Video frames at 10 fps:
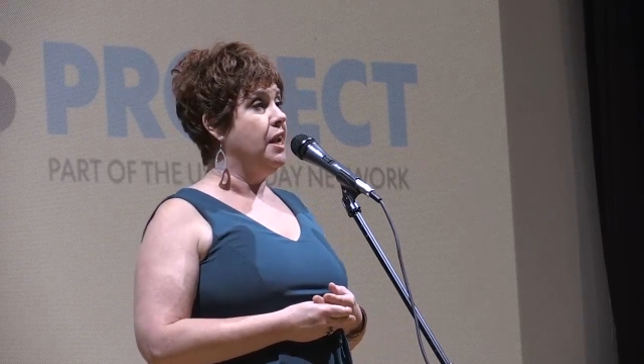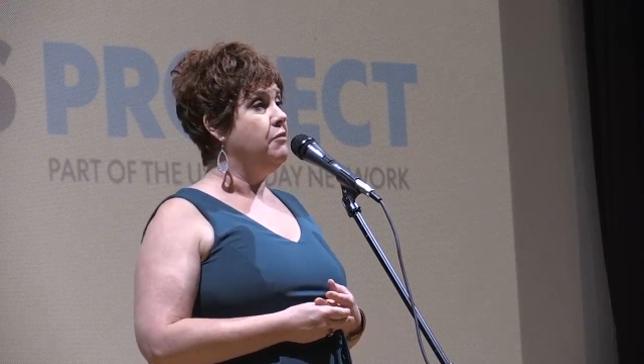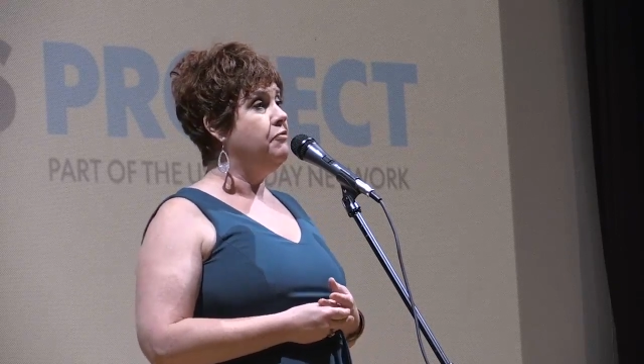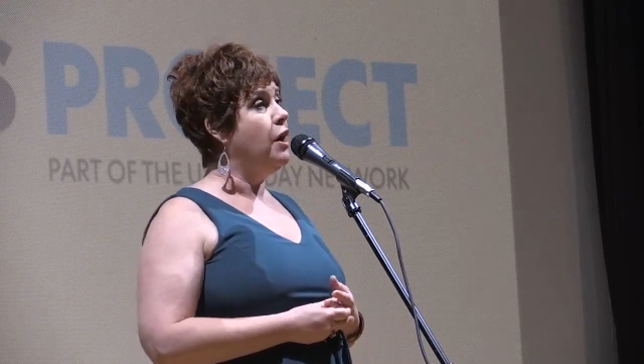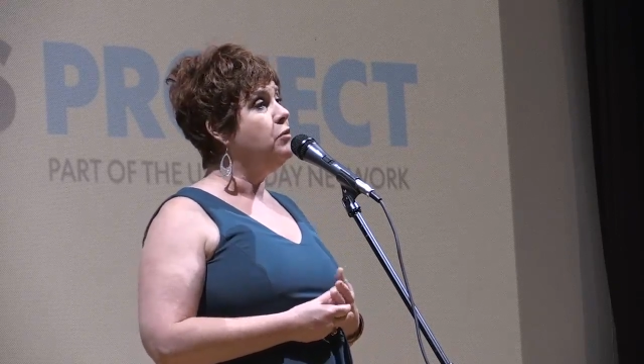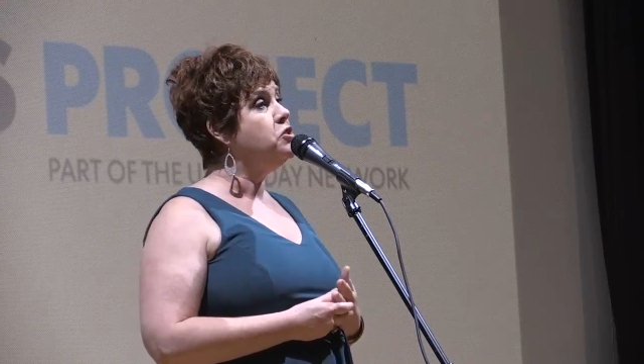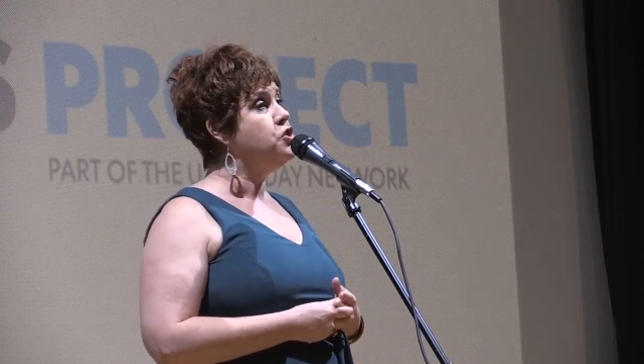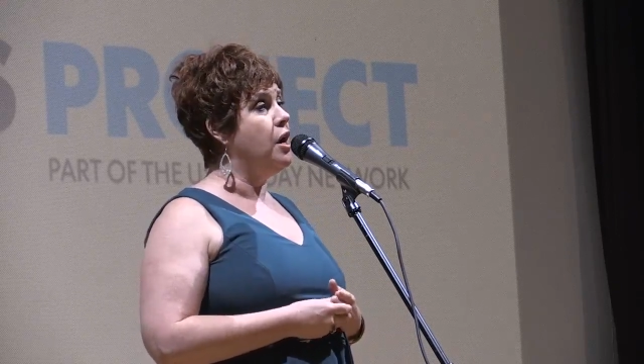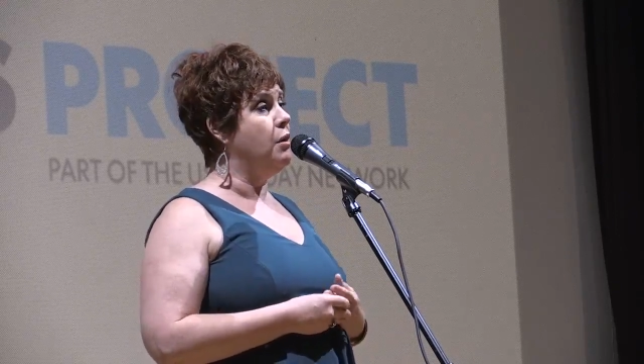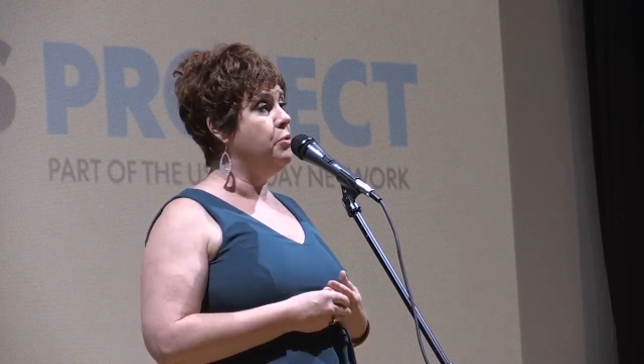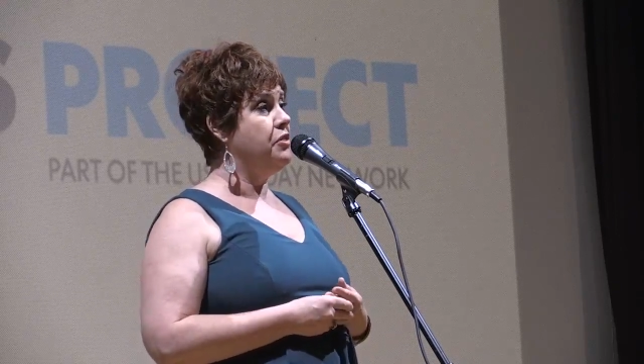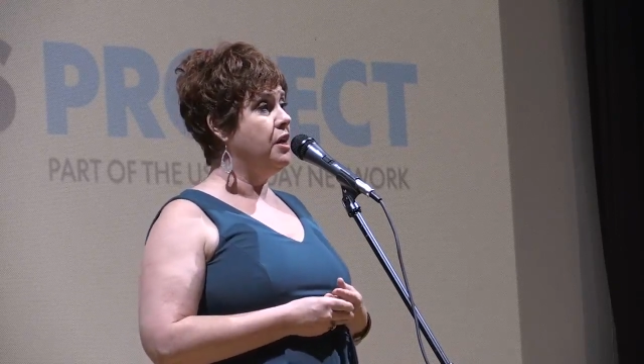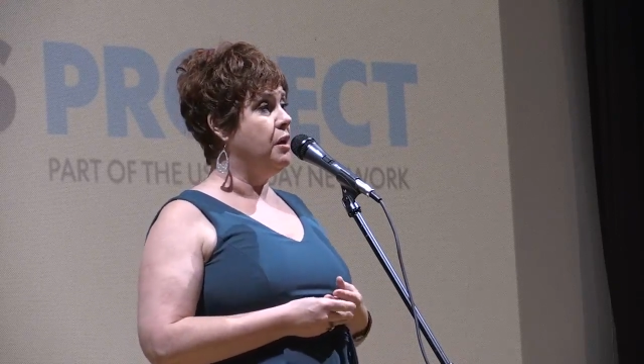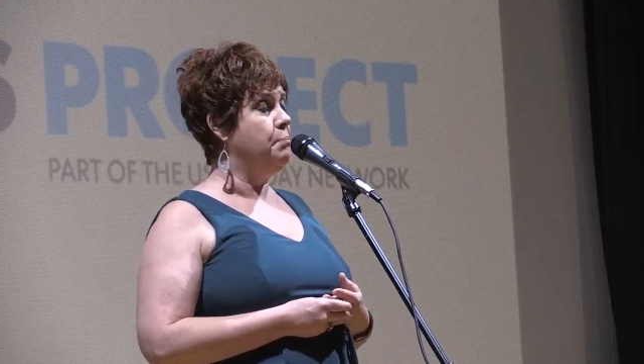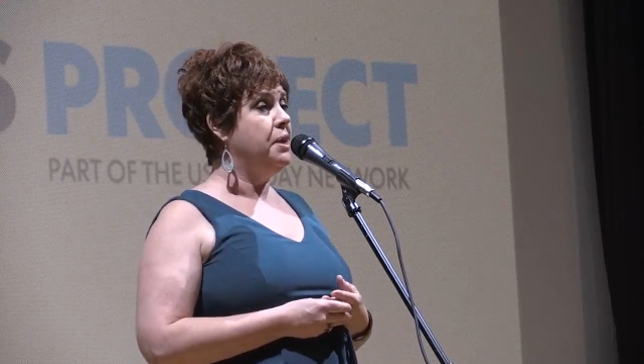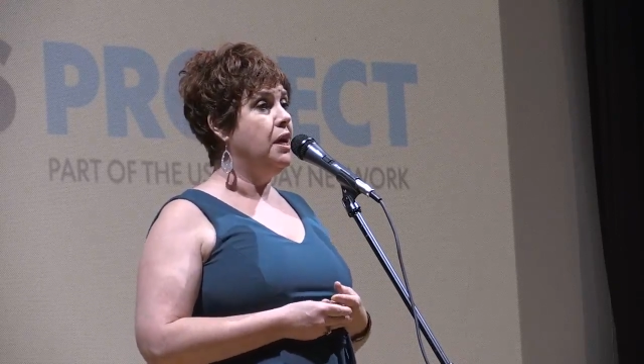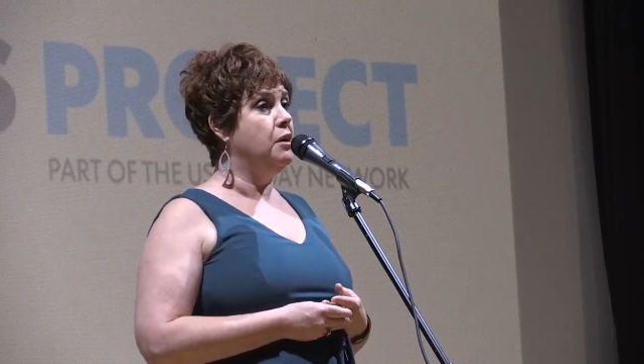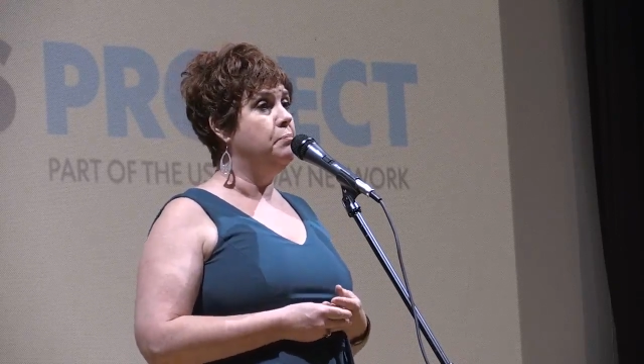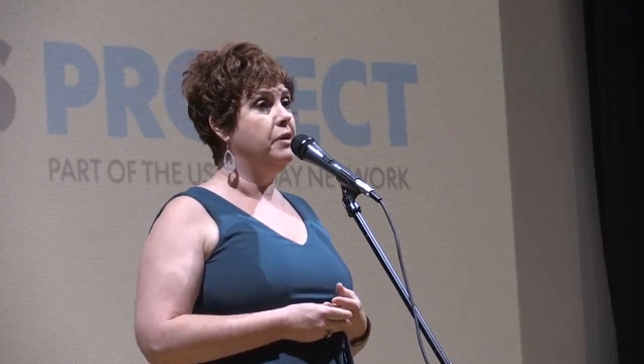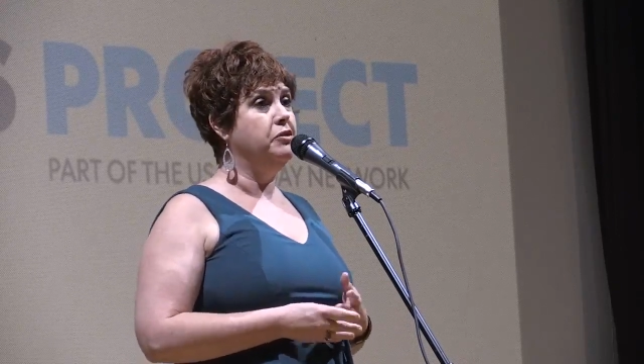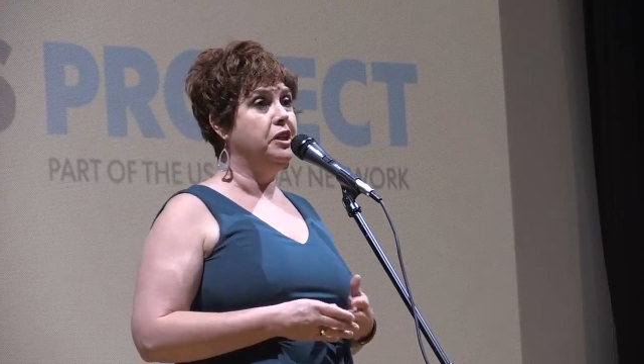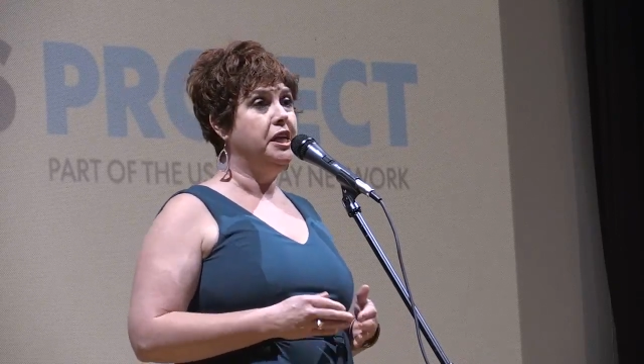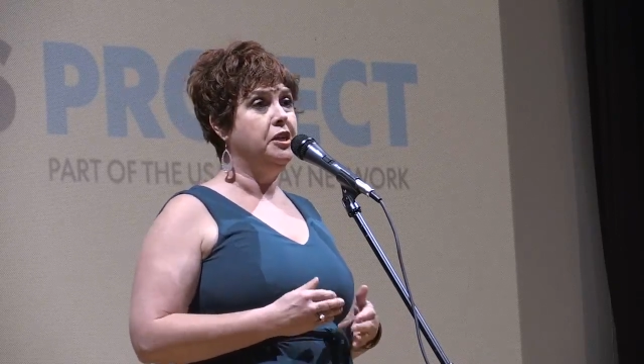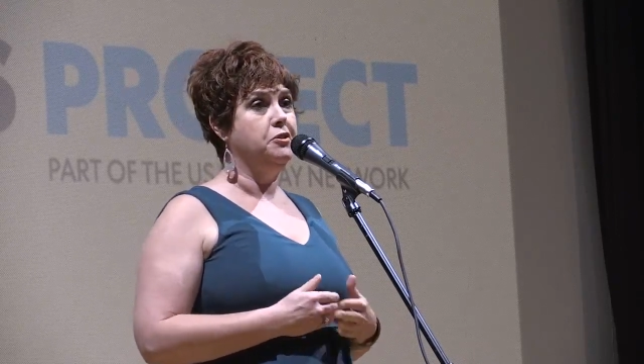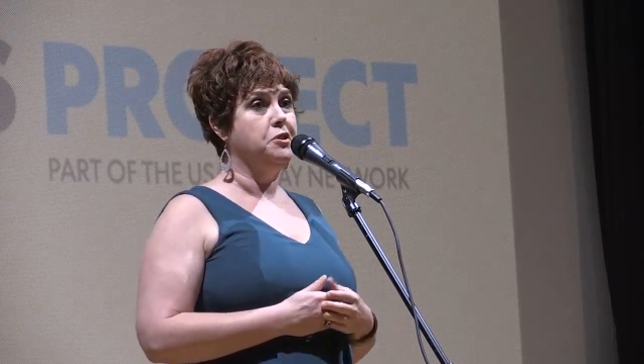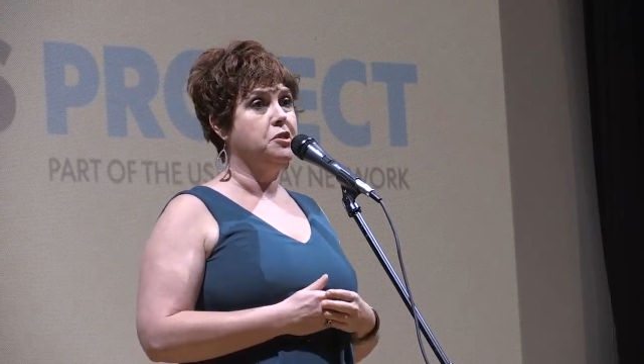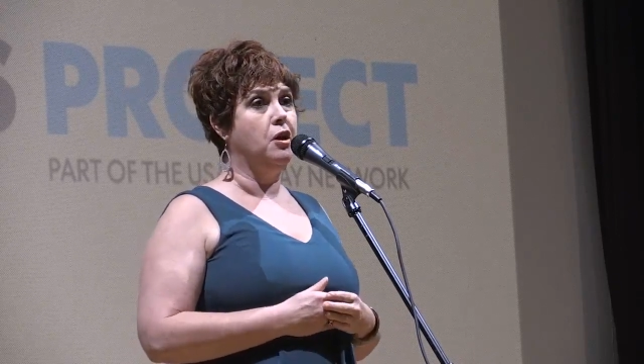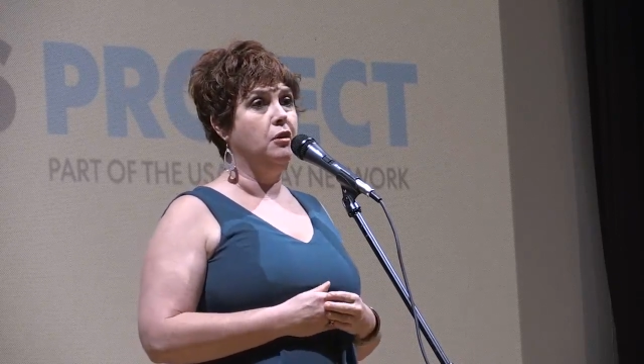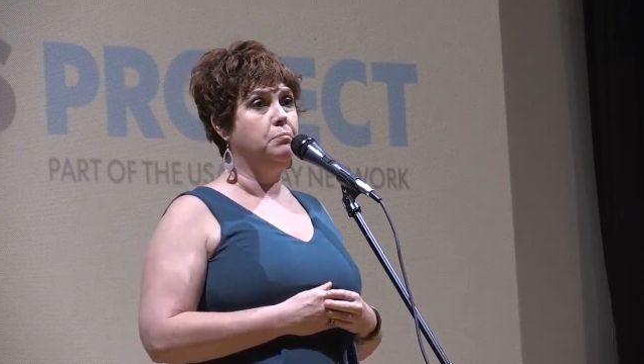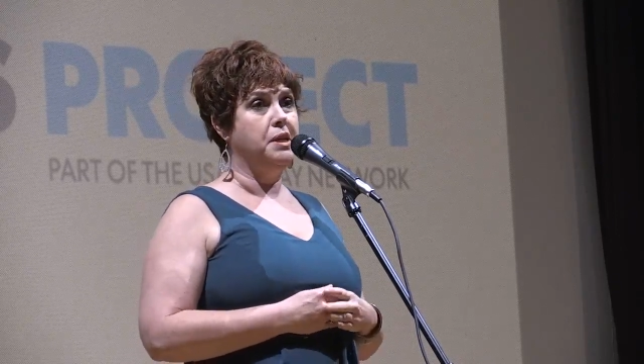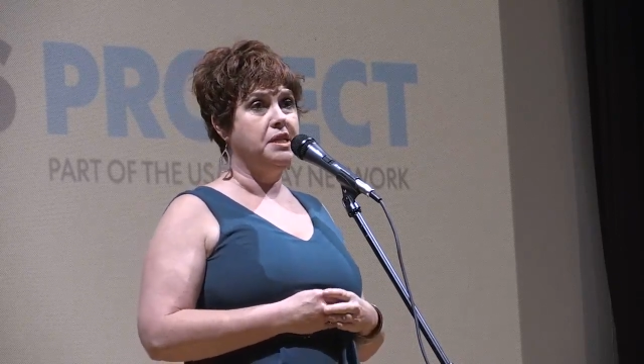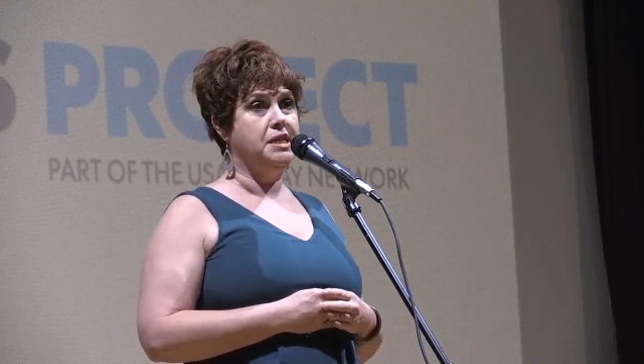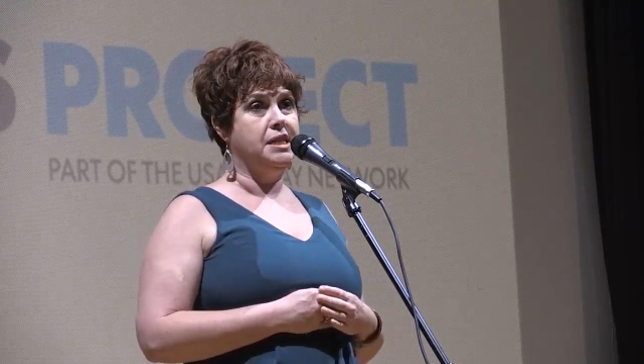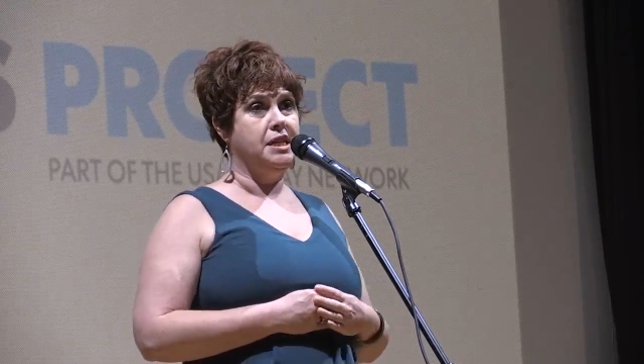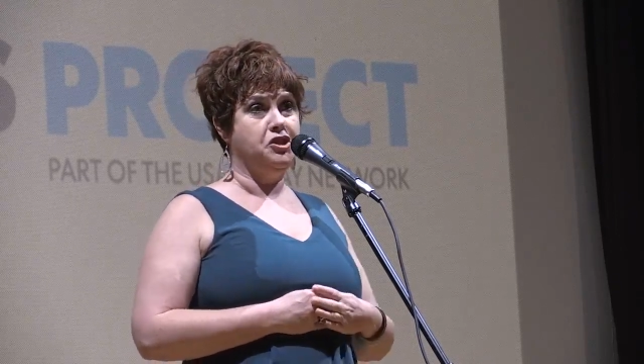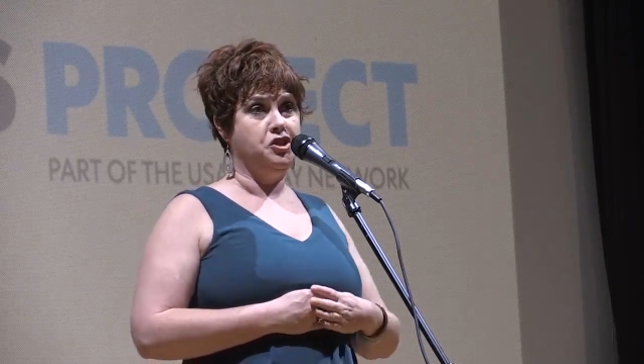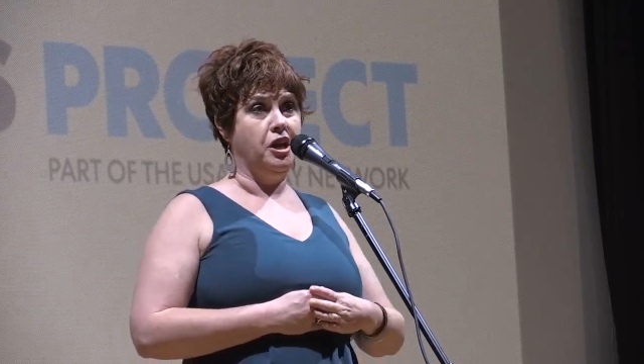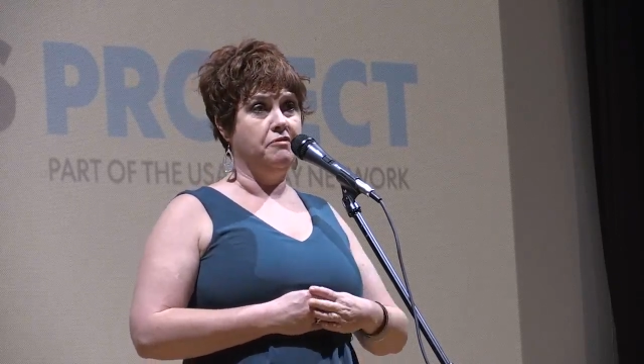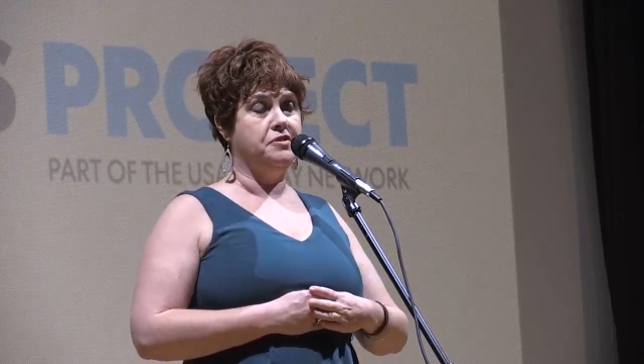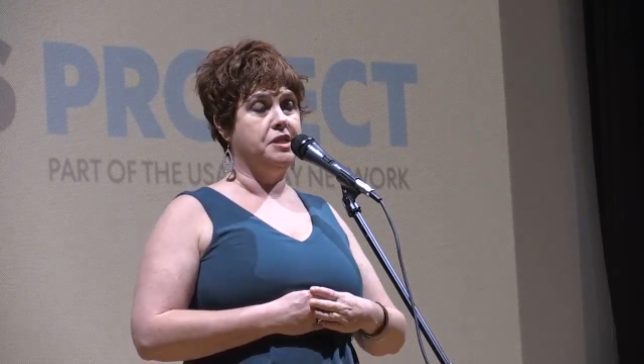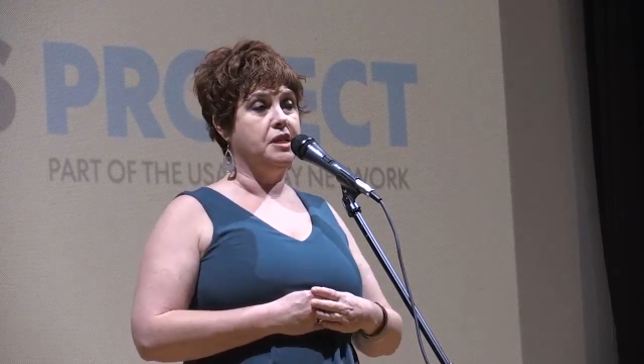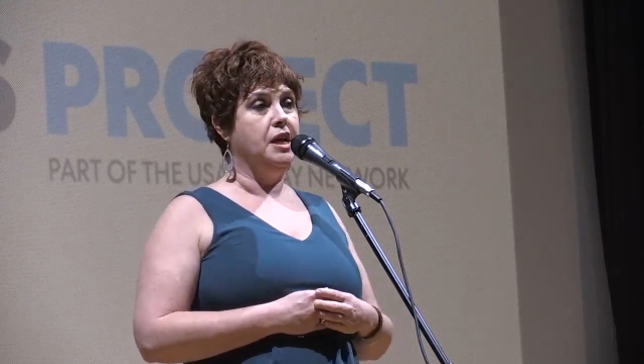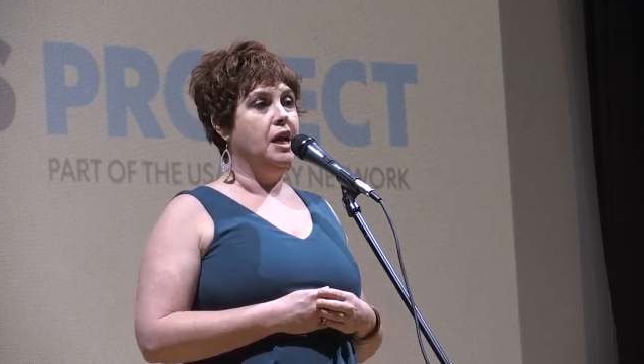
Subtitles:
and I found a job with a company out of Beverly Hills called Big City Chefs.